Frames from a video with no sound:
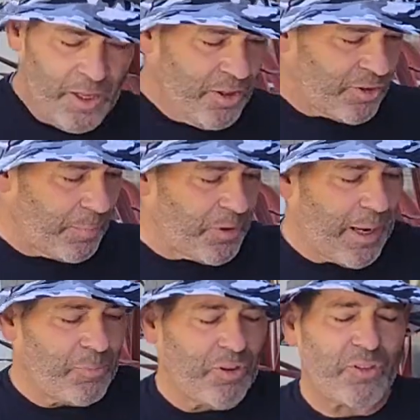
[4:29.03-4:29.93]

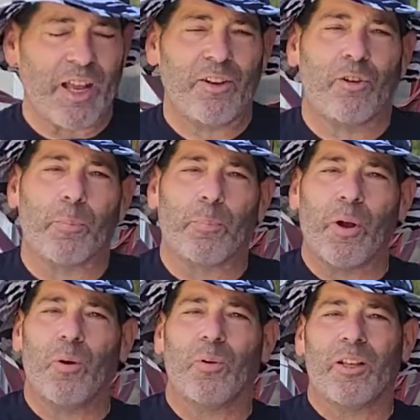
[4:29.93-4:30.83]
Sometimes inside your
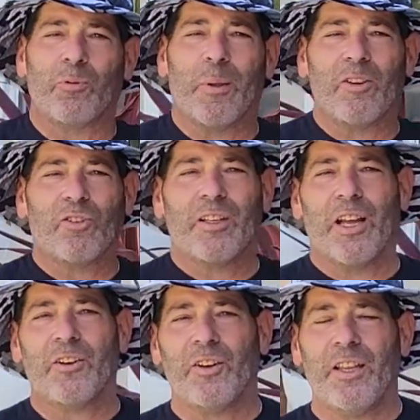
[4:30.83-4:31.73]
boat, especially
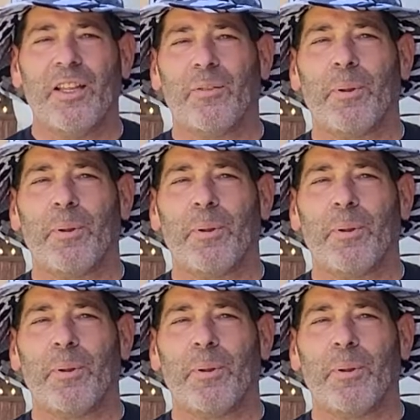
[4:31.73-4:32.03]
underneath,